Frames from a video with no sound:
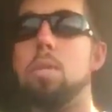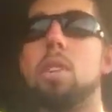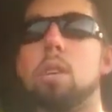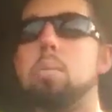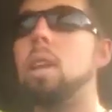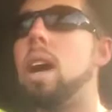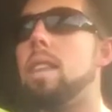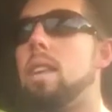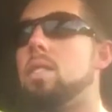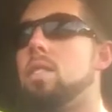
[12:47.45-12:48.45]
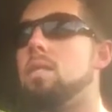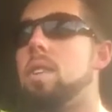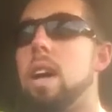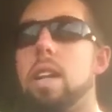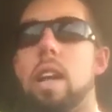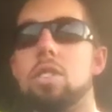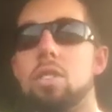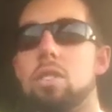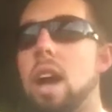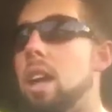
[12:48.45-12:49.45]
You can apply this to
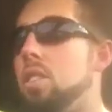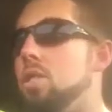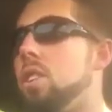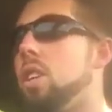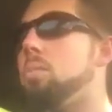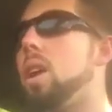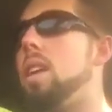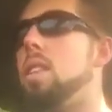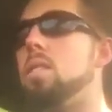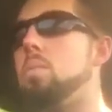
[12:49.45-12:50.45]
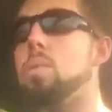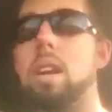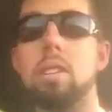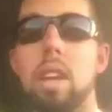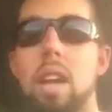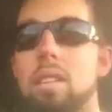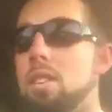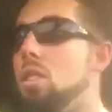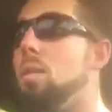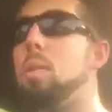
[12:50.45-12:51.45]
financial status. You can apply this to practically
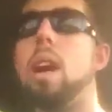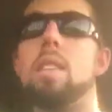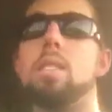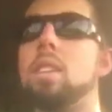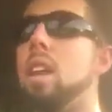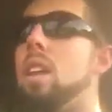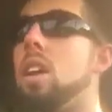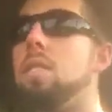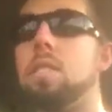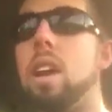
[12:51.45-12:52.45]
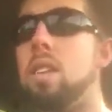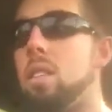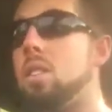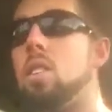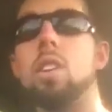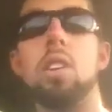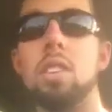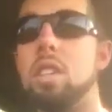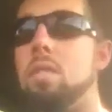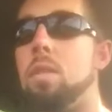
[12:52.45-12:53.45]
anything. You can apply this to getting off your ass and turning
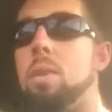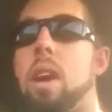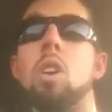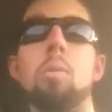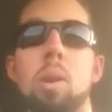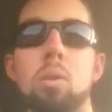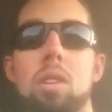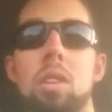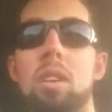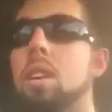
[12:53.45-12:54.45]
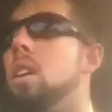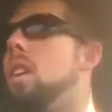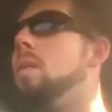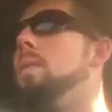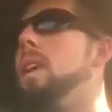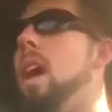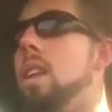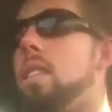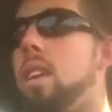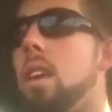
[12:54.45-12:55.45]
on the TV without a remote.
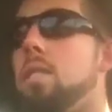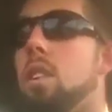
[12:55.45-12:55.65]
Anything.